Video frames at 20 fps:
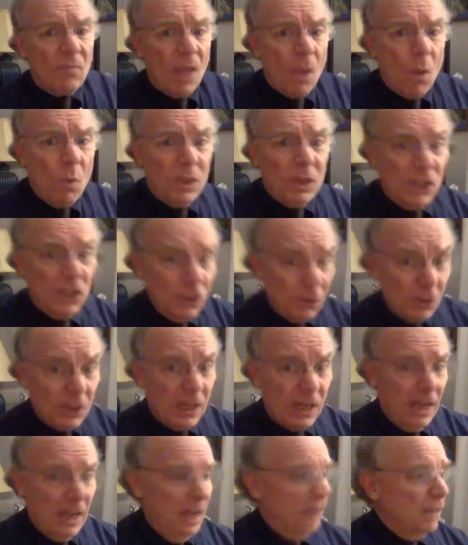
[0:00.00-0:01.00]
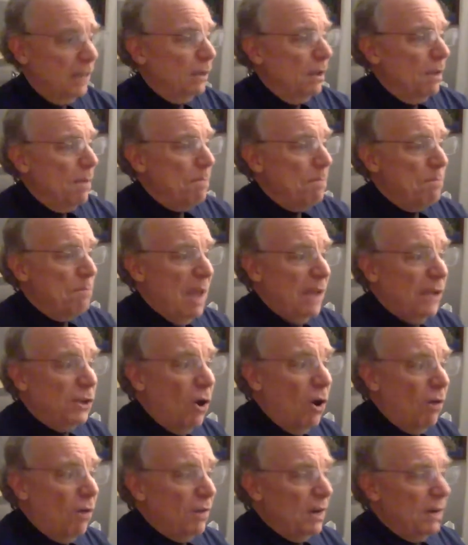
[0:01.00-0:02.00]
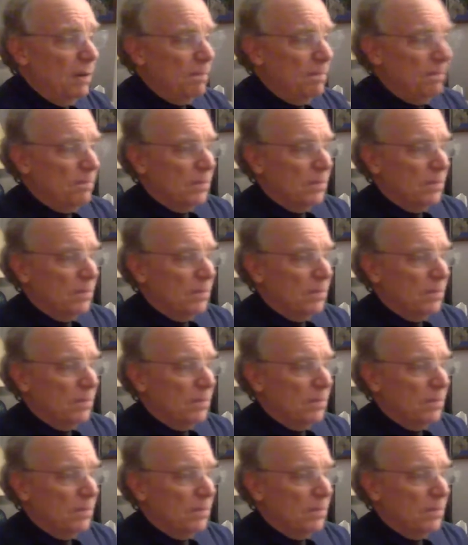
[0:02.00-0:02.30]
What's interesting is Beethoven,